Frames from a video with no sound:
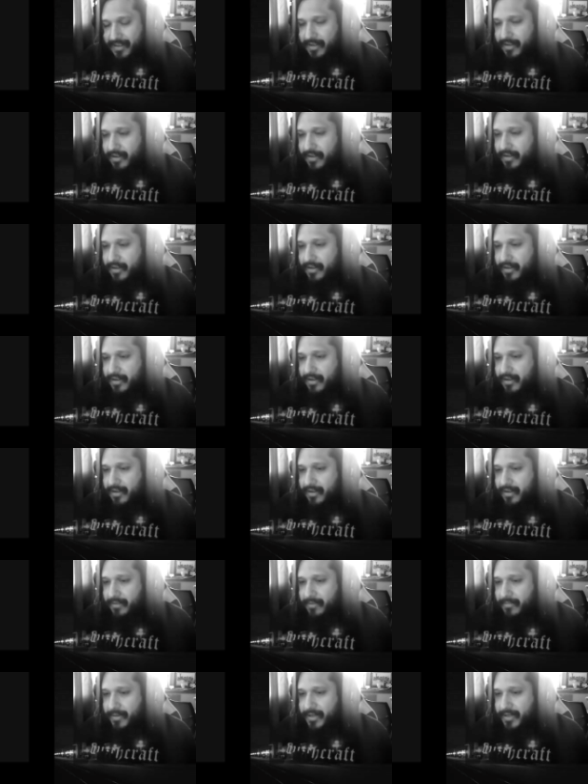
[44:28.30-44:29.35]
uh,
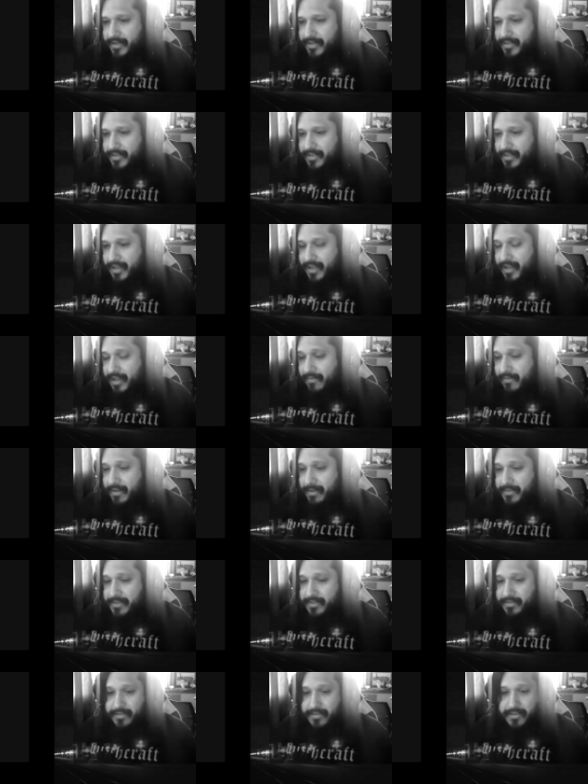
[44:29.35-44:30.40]
because I have
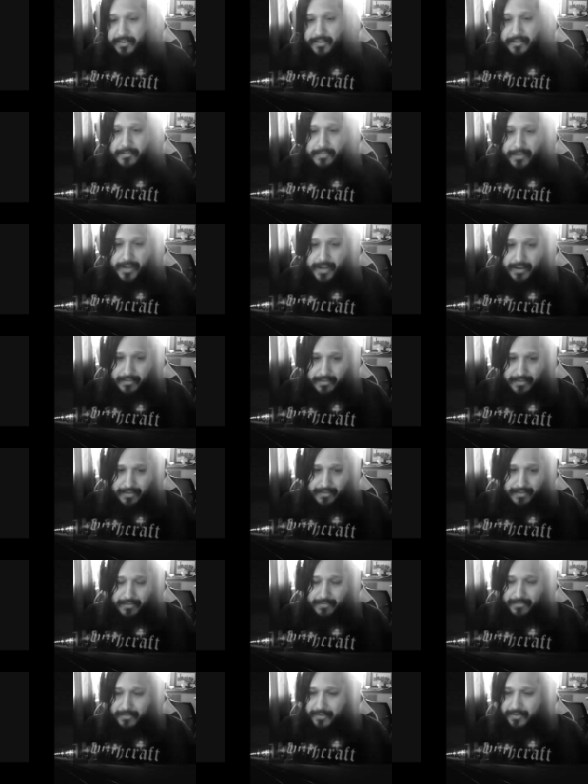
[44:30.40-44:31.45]
absolutely no power
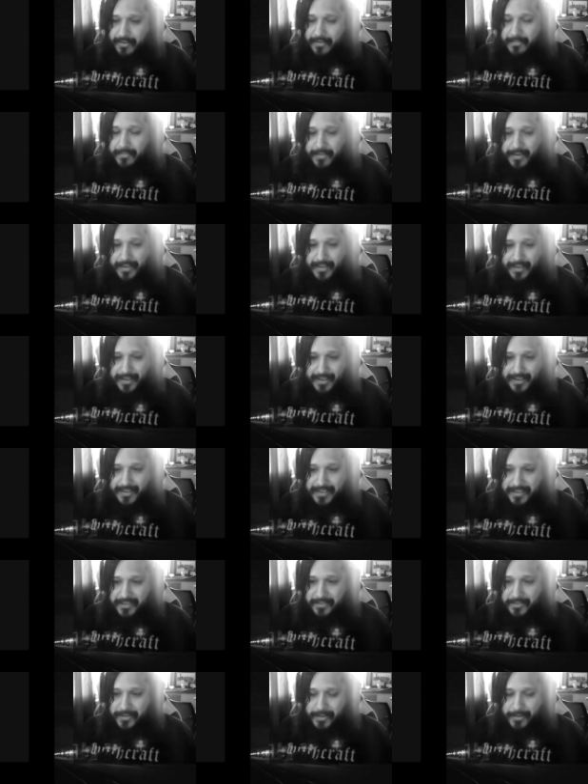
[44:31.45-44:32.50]
over your ability
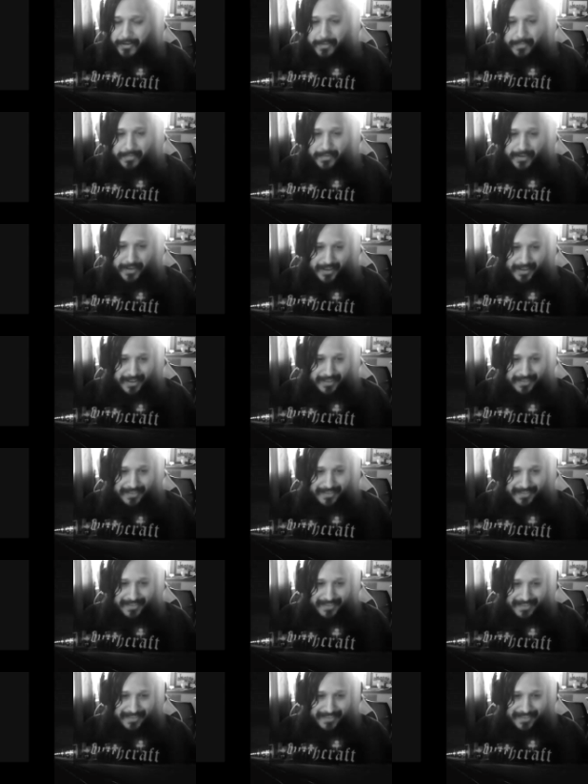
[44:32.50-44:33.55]
to show up or not.
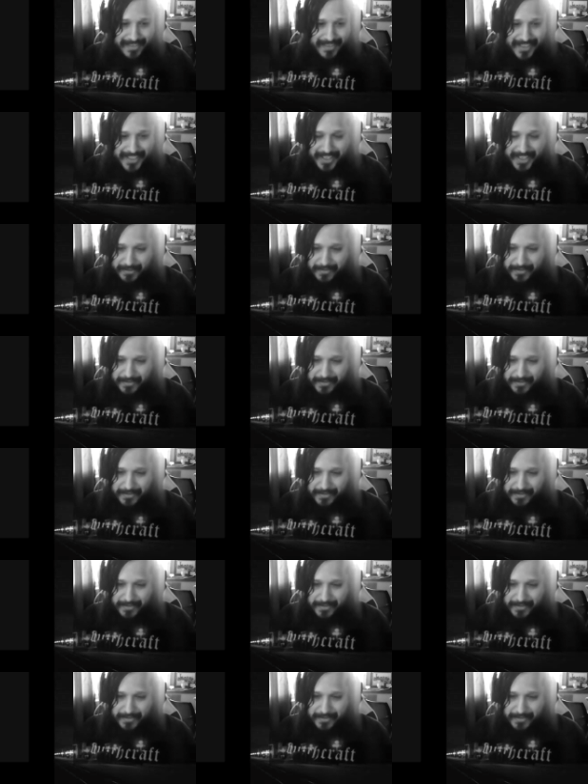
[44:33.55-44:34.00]
Zero.